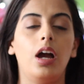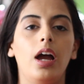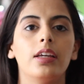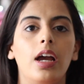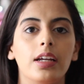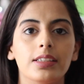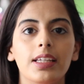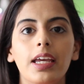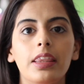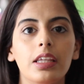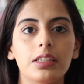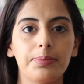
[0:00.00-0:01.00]
I
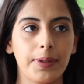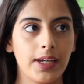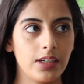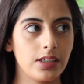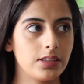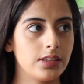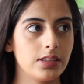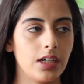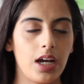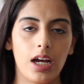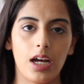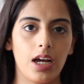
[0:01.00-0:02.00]
say this because
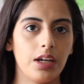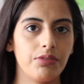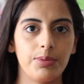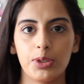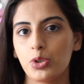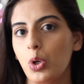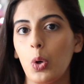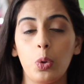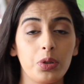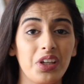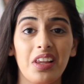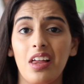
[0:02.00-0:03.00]
I've been
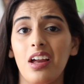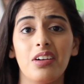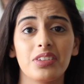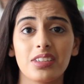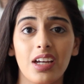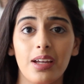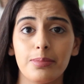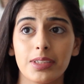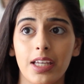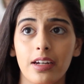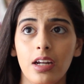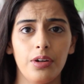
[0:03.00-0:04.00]
told a lot of the times
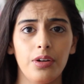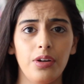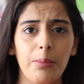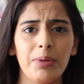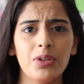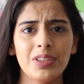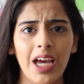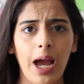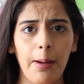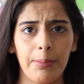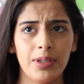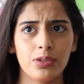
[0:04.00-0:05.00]
that abuse
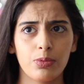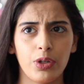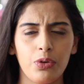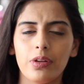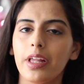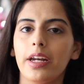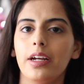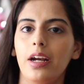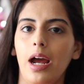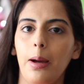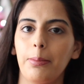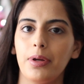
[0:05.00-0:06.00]
happens when you let it
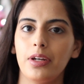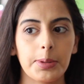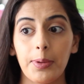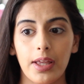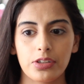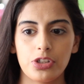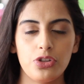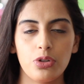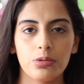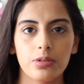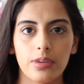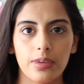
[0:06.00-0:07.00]
happen. People actually
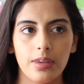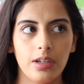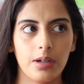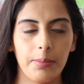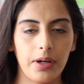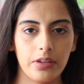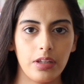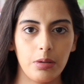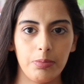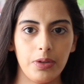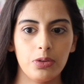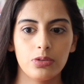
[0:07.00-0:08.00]
don't think about the
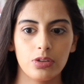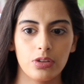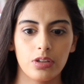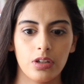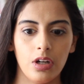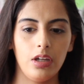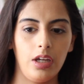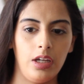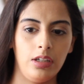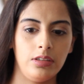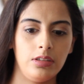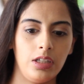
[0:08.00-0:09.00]
abuser
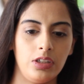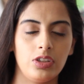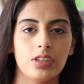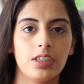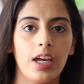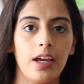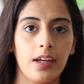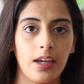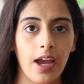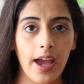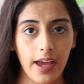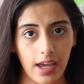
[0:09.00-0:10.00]
and they just say,
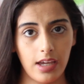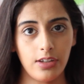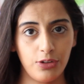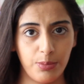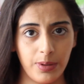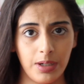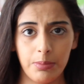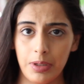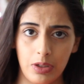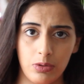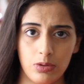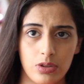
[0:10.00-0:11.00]
hey, you've been
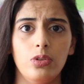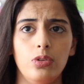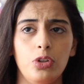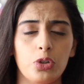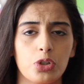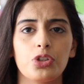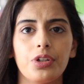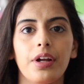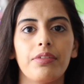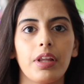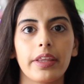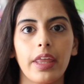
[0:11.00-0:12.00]
abused, you shouldn't
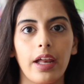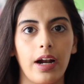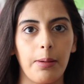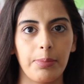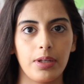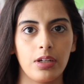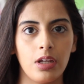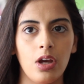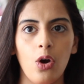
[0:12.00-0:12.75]
have let that happen.